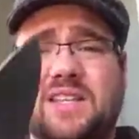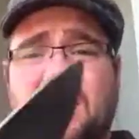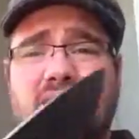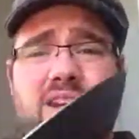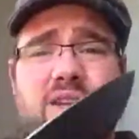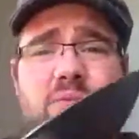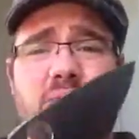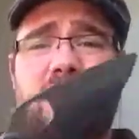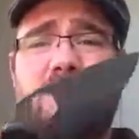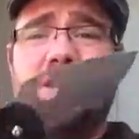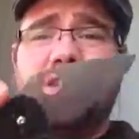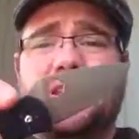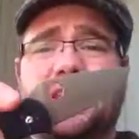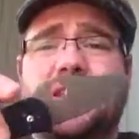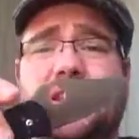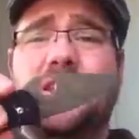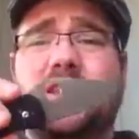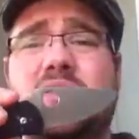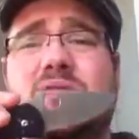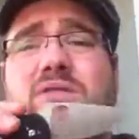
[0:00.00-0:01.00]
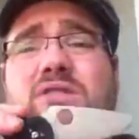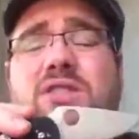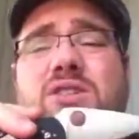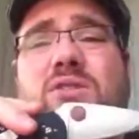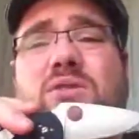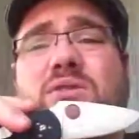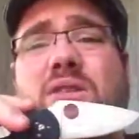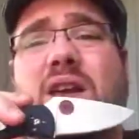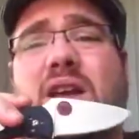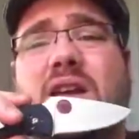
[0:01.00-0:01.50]
a little bit getting used
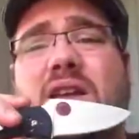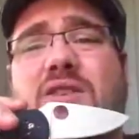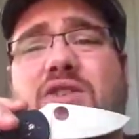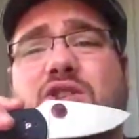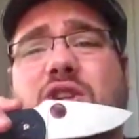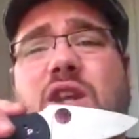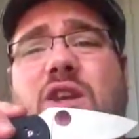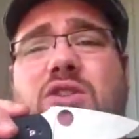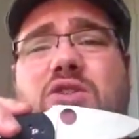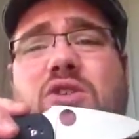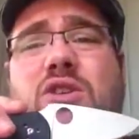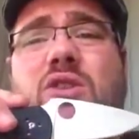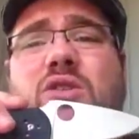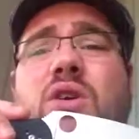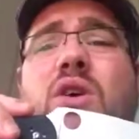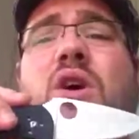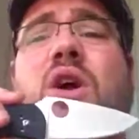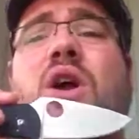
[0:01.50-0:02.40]
to and changing.